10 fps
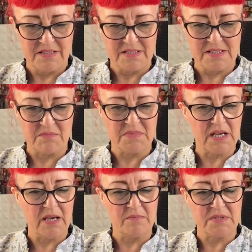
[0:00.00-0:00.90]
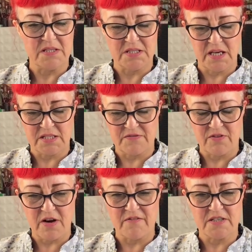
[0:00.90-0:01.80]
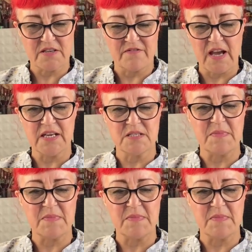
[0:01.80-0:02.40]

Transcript: Sometimes it takes forever to find